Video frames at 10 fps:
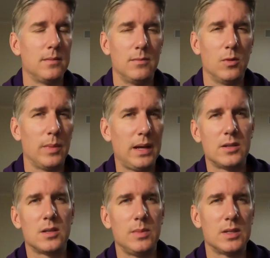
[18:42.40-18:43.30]

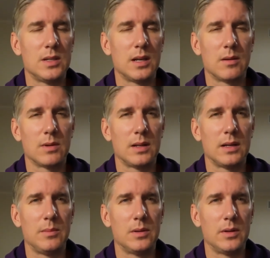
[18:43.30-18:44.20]
Remains to be seen on
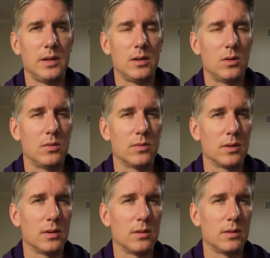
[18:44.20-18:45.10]
reliability
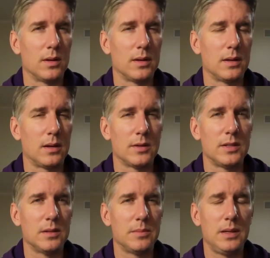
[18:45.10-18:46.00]
over
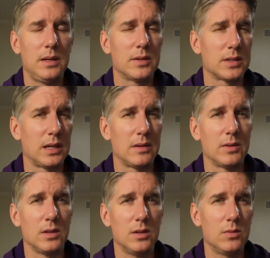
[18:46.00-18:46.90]
RTMP, because I
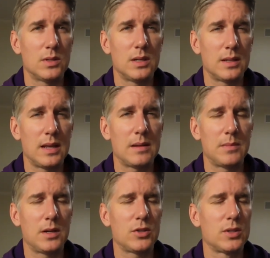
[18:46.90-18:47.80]
haven't used it that
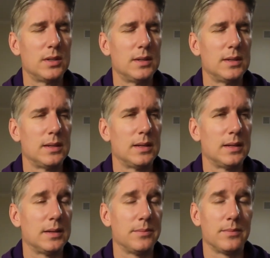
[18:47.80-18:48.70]
much.
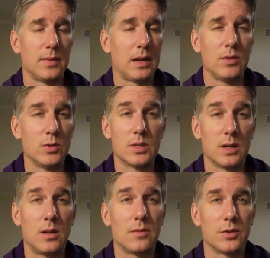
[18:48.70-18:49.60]
Haven't used it
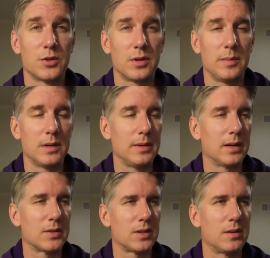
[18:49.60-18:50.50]
at all for streaming, to be
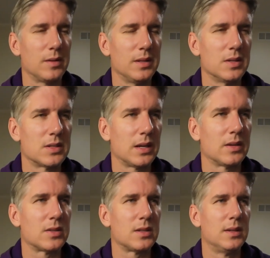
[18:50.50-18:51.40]
honest, other than these
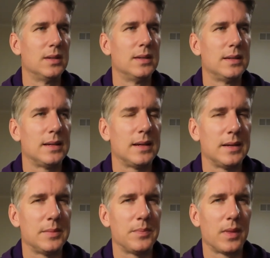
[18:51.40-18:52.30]
tests.
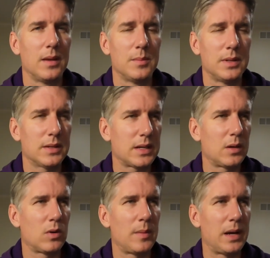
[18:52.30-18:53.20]
But that's kind
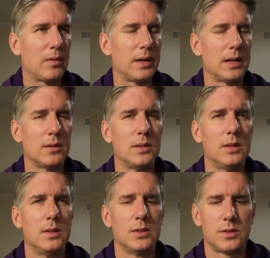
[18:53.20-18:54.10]
of where I'm at right now.
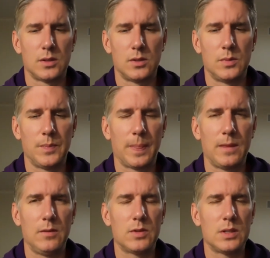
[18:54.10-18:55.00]
So
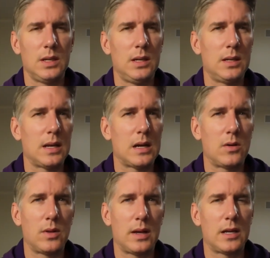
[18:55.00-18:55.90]
you've seen
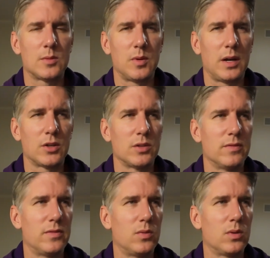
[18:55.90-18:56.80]
now the Osmo Action
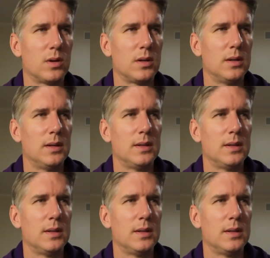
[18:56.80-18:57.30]
4.